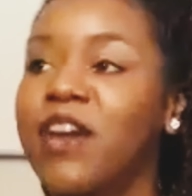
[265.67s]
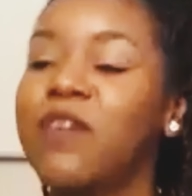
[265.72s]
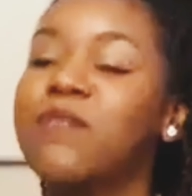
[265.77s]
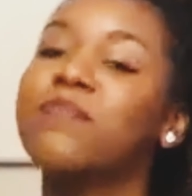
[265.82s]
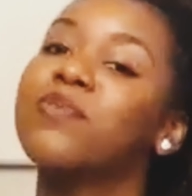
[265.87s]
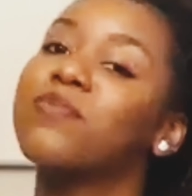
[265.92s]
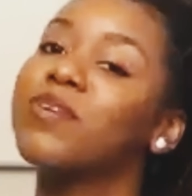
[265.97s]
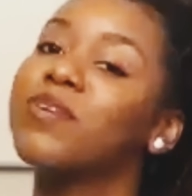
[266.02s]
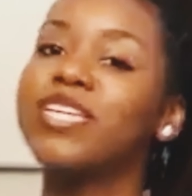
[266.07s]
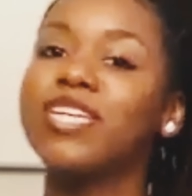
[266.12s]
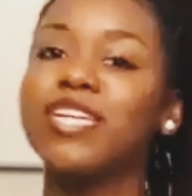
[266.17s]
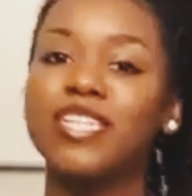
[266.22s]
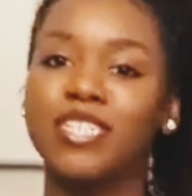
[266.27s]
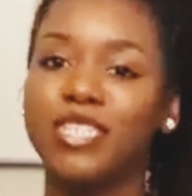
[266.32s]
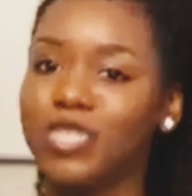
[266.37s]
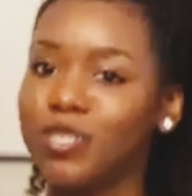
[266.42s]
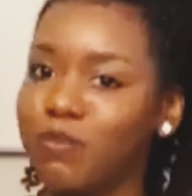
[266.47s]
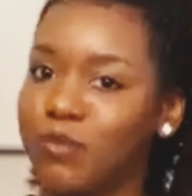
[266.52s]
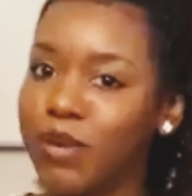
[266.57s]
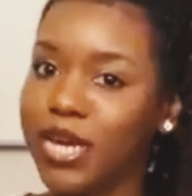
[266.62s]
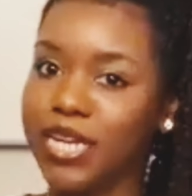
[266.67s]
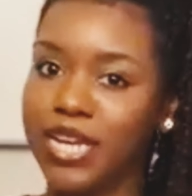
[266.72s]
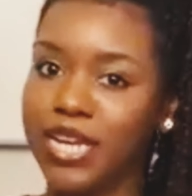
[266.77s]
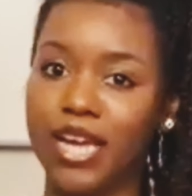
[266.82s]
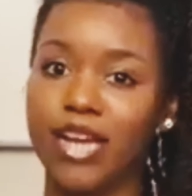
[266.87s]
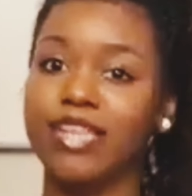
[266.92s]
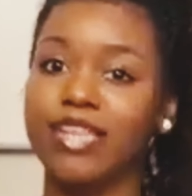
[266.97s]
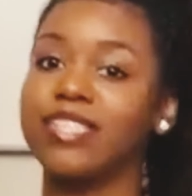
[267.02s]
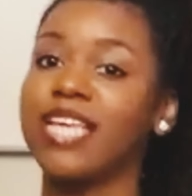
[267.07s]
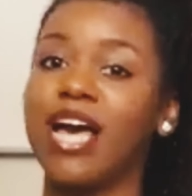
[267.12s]
But really, it's just being like
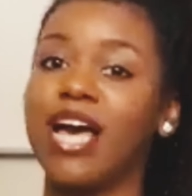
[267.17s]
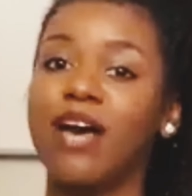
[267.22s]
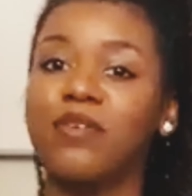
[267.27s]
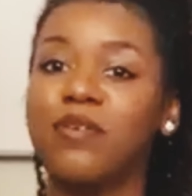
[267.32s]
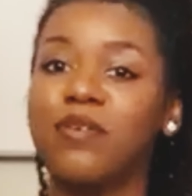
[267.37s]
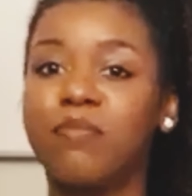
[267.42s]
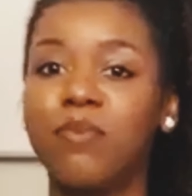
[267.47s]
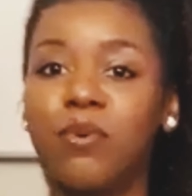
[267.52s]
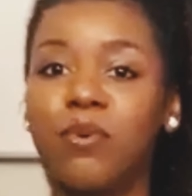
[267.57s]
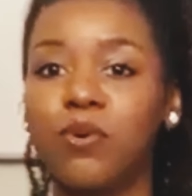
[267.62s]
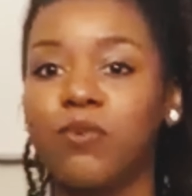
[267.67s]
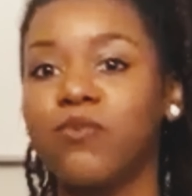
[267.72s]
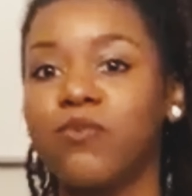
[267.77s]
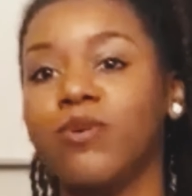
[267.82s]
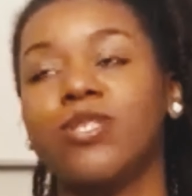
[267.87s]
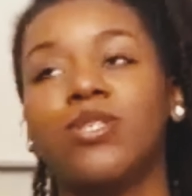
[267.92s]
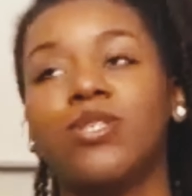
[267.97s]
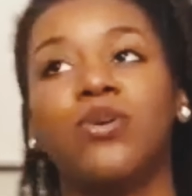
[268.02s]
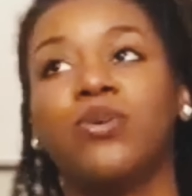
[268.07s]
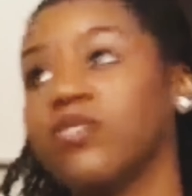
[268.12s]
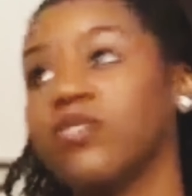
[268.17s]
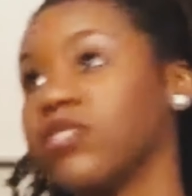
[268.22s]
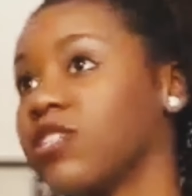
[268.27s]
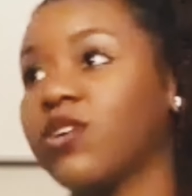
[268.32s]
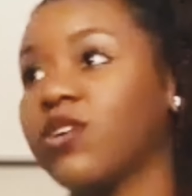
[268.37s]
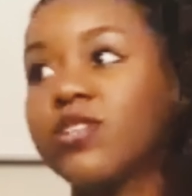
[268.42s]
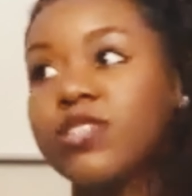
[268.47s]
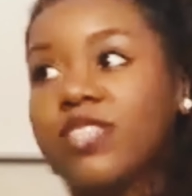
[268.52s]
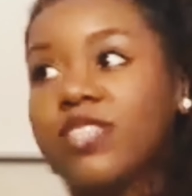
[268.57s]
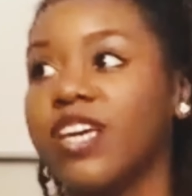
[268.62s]
a sounding board for
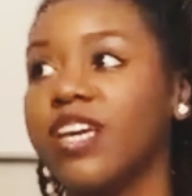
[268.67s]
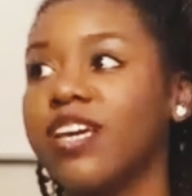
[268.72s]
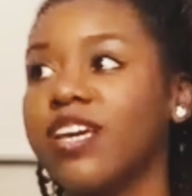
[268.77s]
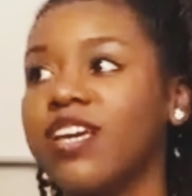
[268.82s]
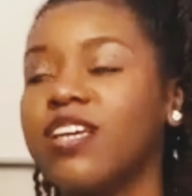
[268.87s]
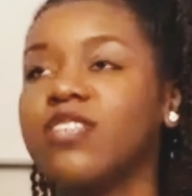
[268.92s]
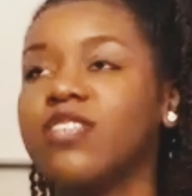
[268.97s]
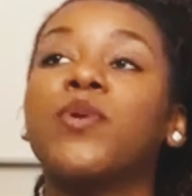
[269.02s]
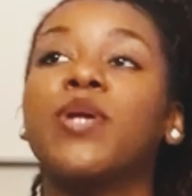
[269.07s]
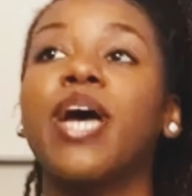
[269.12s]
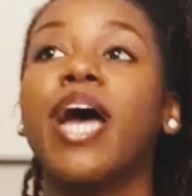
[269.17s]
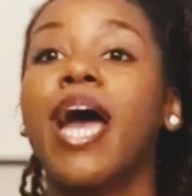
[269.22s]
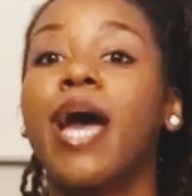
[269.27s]
certain things.